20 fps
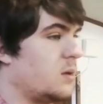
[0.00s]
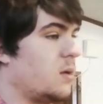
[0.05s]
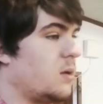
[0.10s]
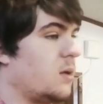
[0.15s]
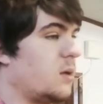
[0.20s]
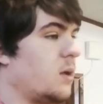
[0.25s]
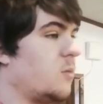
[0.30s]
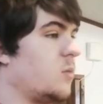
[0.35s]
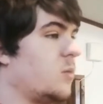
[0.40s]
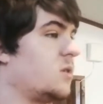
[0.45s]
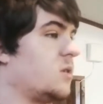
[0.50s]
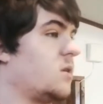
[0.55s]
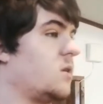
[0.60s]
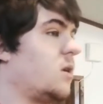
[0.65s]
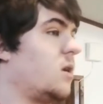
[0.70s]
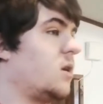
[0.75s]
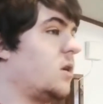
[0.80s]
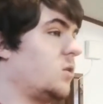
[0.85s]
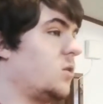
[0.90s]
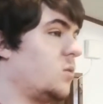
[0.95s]
And with
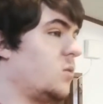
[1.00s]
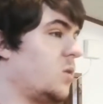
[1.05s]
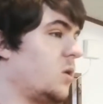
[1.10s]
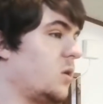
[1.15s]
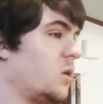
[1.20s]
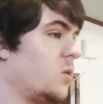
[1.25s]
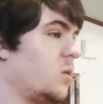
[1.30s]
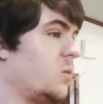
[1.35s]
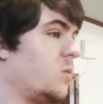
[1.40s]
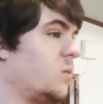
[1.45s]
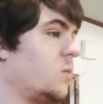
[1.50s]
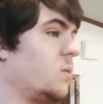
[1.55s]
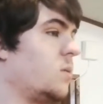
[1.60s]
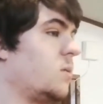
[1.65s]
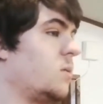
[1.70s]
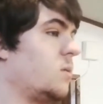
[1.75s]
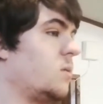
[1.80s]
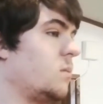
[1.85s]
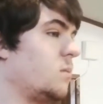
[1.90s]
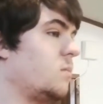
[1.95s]
God you can do
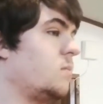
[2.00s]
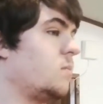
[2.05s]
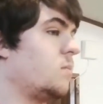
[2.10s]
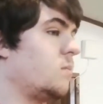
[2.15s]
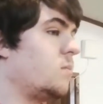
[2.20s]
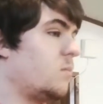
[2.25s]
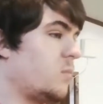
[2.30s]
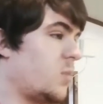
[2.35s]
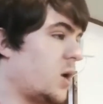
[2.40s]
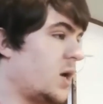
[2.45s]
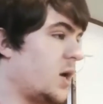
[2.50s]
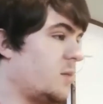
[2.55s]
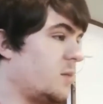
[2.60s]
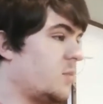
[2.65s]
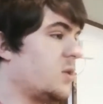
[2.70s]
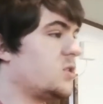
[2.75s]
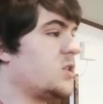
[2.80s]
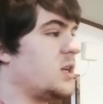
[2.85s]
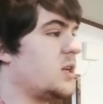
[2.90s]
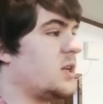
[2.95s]
pretty
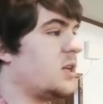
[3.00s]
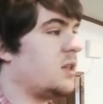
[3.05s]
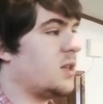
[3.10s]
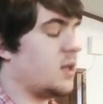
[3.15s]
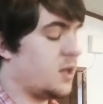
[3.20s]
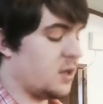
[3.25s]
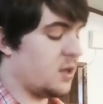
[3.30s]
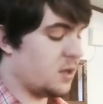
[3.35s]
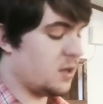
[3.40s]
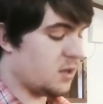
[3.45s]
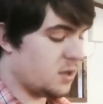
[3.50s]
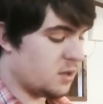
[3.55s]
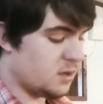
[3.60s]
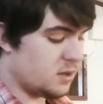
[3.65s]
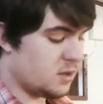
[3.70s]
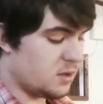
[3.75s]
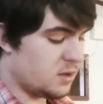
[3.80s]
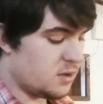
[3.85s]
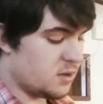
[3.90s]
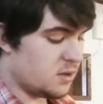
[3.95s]
much anything.
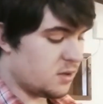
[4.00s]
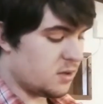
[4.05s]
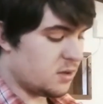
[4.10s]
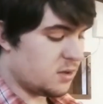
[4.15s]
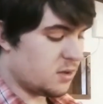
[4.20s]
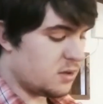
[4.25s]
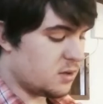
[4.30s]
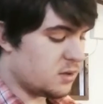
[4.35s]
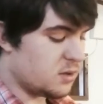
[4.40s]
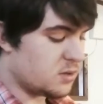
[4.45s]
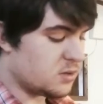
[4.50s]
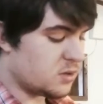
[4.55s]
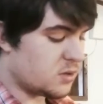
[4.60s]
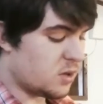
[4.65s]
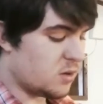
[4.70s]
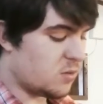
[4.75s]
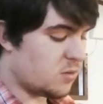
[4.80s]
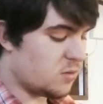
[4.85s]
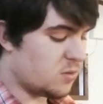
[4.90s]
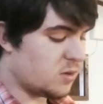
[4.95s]

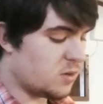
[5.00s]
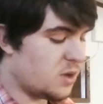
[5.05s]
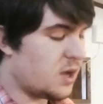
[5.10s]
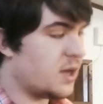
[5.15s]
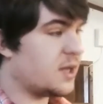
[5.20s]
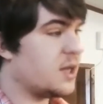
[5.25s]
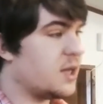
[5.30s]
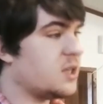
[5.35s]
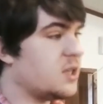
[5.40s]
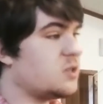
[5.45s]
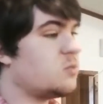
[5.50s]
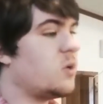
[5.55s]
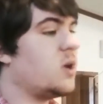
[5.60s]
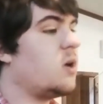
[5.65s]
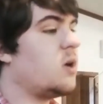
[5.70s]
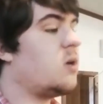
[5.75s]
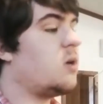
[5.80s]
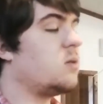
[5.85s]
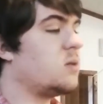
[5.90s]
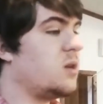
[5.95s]
So I guess we
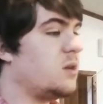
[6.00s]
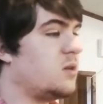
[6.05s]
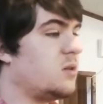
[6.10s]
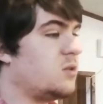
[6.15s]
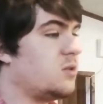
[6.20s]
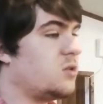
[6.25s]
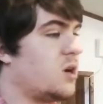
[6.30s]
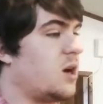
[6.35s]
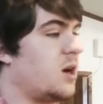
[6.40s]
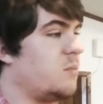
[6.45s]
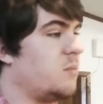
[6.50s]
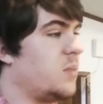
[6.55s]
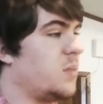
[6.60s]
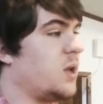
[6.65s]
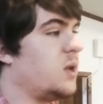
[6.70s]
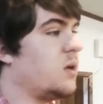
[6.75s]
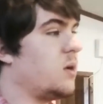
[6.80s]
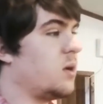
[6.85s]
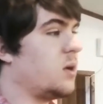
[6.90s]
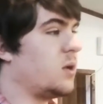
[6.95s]
all need to try and be
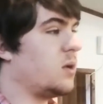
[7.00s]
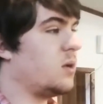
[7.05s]
good.